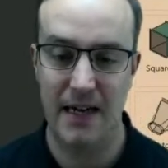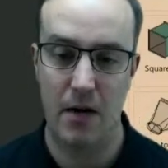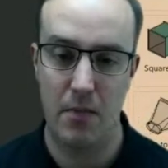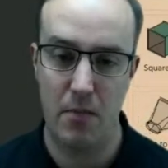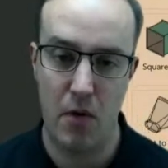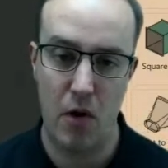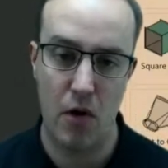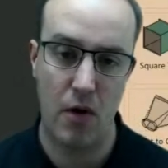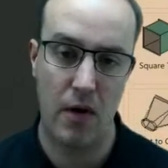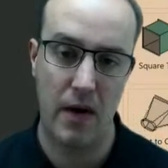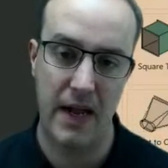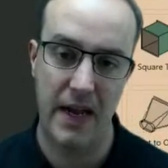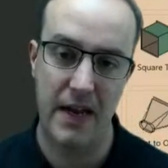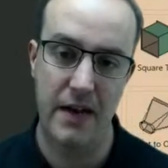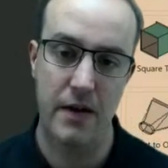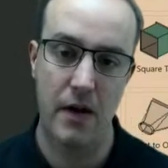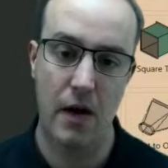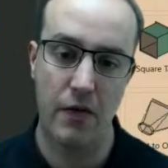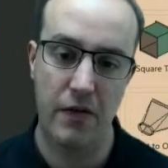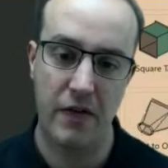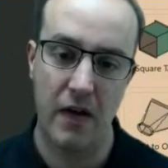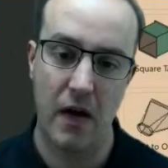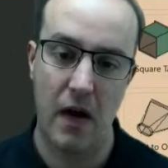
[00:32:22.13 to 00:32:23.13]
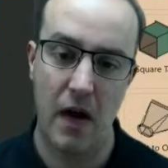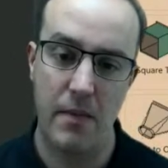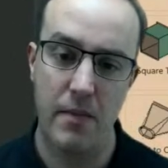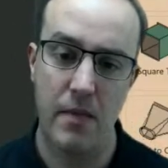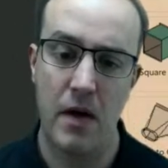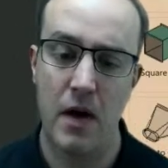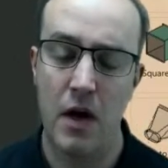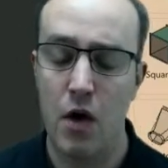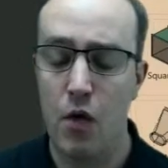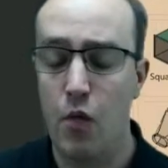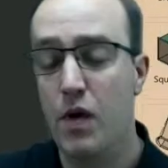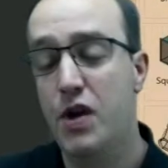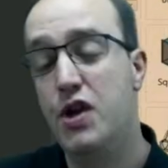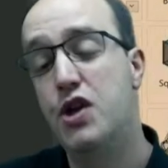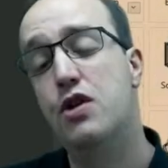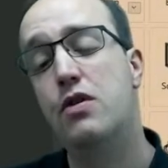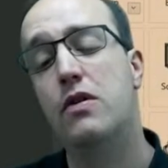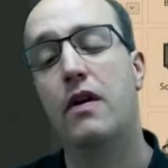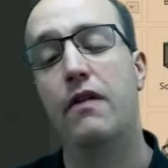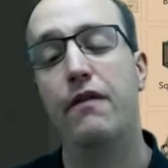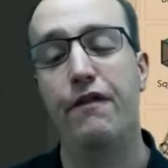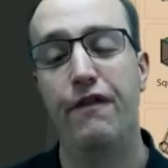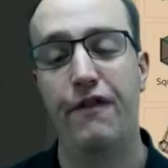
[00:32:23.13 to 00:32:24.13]
model in no time, which
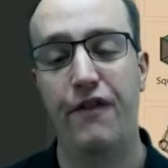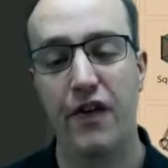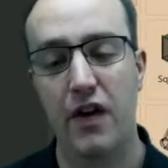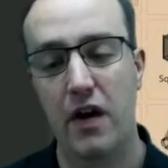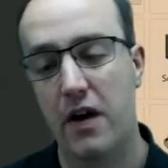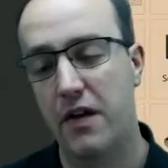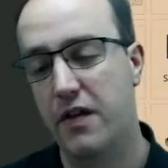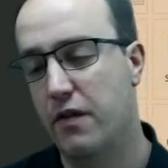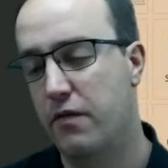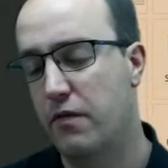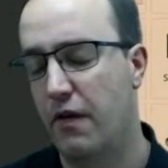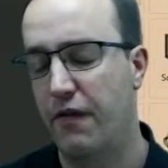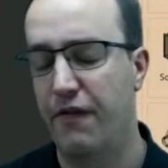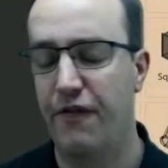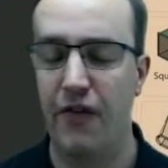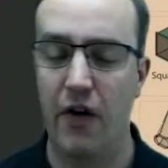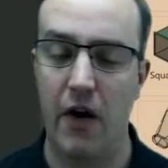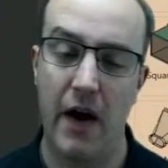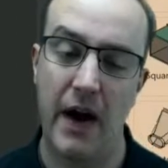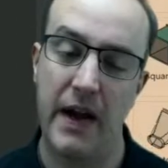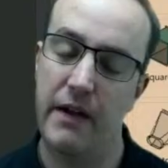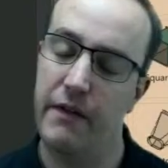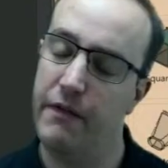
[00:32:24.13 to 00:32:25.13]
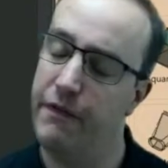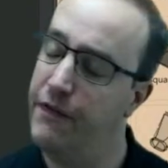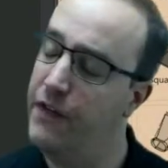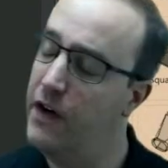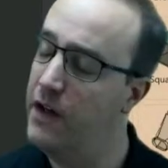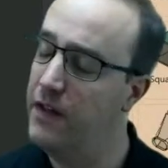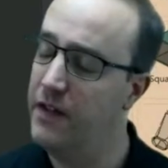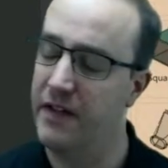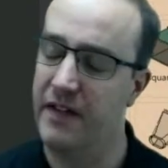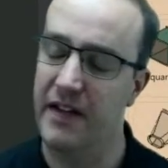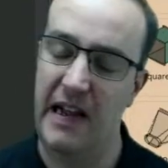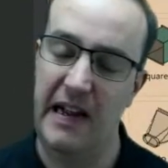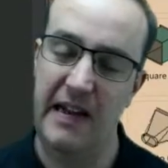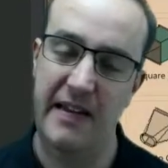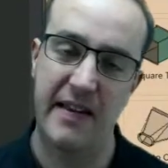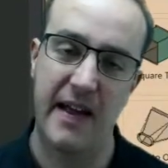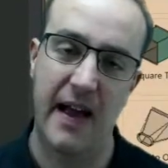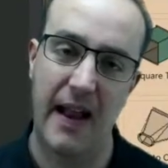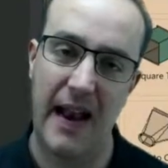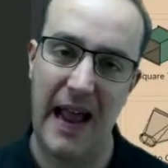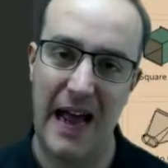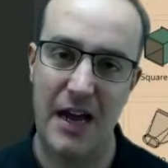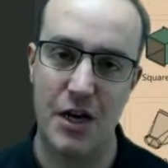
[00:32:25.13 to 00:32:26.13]
you can further refine and further
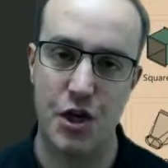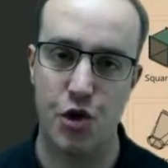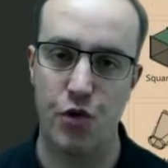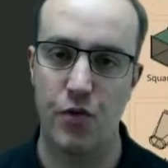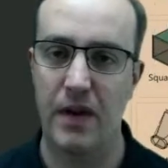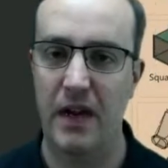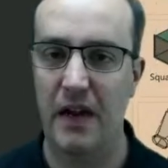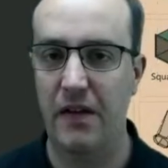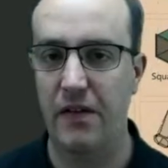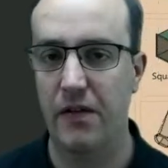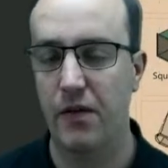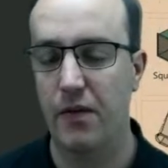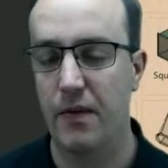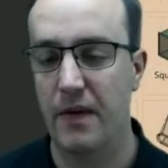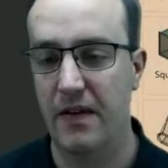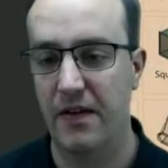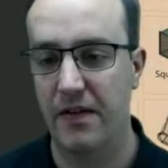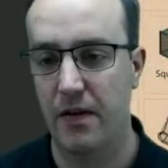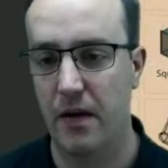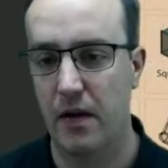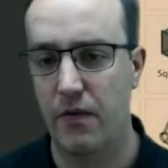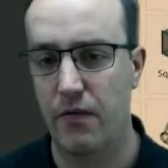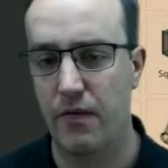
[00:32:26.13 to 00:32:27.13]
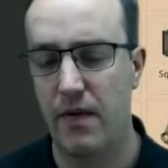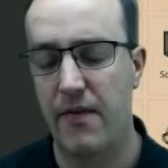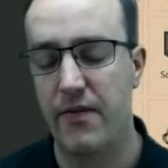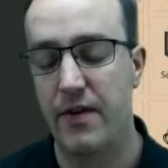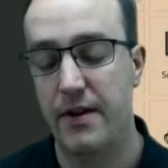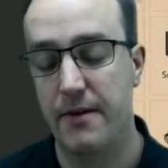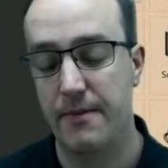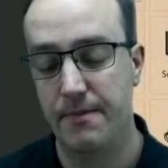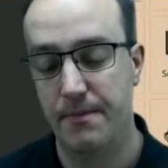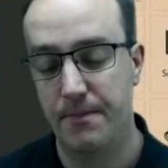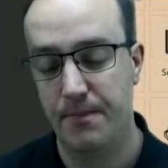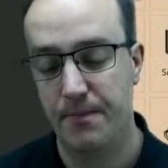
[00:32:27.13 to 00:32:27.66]
detail as you need to inside of Revit.